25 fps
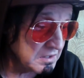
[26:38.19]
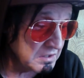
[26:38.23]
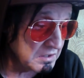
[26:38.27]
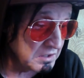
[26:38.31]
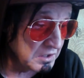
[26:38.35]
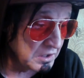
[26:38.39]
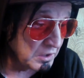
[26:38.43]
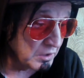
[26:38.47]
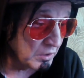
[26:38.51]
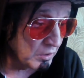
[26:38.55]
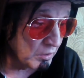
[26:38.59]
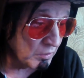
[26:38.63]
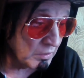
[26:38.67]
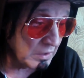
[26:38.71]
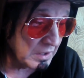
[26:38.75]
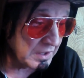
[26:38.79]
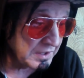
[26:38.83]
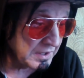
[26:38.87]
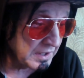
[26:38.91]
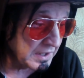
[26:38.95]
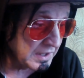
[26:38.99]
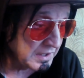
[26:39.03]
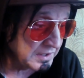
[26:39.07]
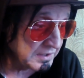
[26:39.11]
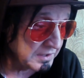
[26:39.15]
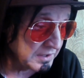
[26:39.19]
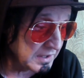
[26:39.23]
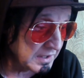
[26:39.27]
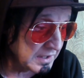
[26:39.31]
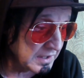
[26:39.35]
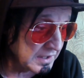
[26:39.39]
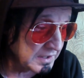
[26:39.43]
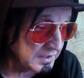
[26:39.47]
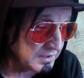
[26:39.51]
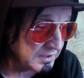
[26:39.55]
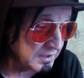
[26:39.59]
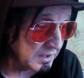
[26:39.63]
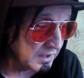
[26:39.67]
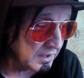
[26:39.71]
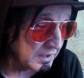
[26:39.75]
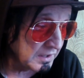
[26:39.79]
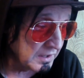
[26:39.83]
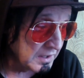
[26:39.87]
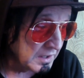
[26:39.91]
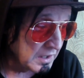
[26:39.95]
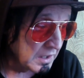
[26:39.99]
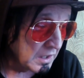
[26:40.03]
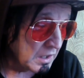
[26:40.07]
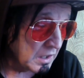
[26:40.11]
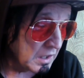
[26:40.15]
and
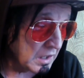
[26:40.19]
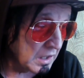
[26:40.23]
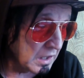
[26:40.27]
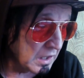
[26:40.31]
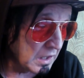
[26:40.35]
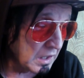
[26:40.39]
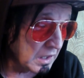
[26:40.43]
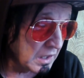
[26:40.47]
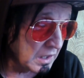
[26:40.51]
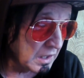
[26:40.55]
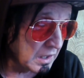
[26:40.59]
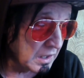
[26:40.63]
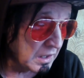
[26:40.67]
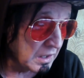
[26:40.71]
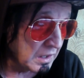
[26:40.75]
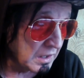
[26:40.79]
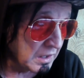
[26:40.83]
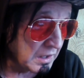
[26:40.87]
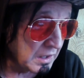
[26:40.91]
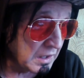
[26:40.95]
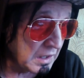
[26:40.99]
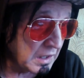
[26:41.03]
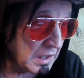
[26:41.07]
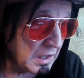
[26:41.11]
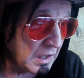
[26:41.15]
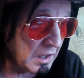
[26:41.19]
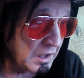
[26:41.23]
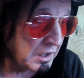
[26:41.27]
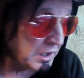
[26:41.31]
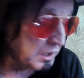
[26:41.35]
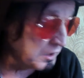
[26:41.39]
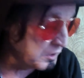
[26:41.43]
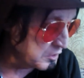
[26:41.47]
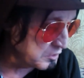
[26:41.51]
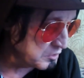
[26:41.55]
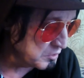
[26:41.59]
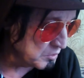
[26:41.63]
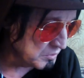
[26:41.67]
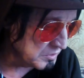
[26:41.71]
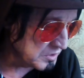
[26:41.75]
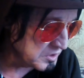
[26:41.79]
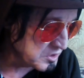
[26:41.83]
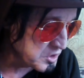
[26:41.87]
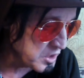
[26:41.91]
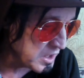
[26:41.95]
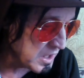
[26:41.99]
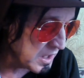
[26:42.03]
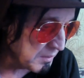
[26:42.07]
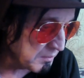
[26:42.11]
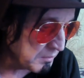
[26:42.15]
are you doing the
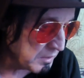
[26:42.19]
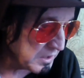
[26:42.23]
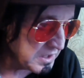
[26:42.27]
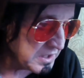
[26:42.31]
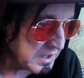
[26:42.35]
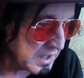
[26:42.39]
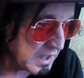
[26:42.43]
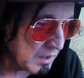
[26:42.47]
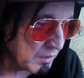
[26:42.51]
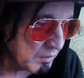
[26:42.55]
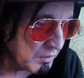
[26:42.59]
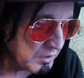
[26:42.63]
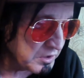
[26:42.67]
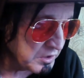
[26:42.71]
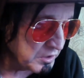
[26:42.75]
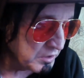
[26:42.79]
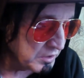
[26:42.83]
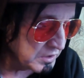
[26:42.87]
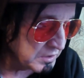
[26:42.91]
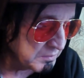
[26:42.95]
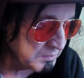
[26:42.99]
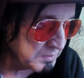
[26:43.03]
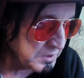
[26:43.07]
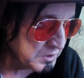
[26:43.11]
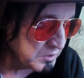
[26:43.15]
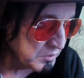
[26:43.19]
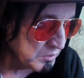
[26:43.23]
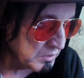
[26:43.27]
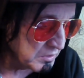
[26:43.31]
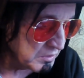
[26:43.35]
jam right now? Or are you going to be doing?